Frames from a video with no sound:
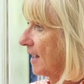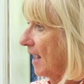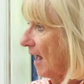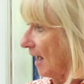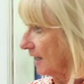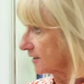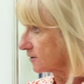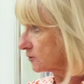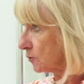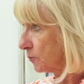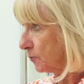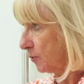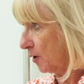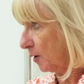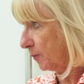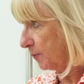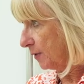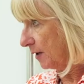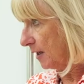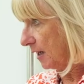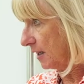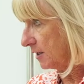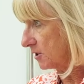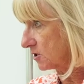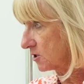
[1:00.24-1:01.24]
the adult
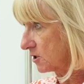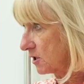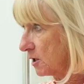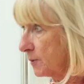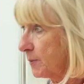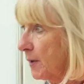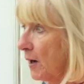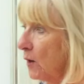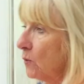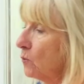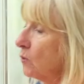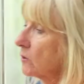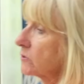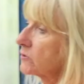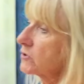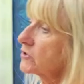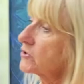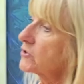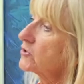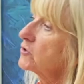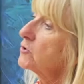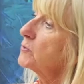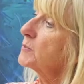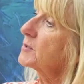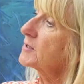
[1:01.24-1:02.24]
population about 1
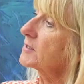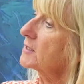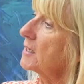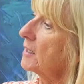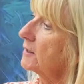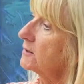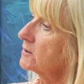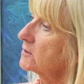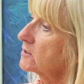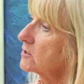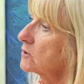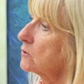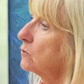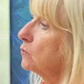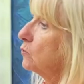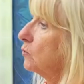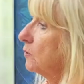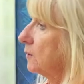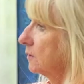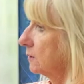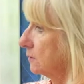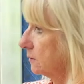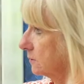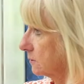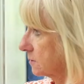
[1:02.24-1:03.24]
to 2%
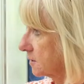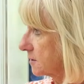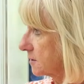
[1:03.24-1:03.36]
will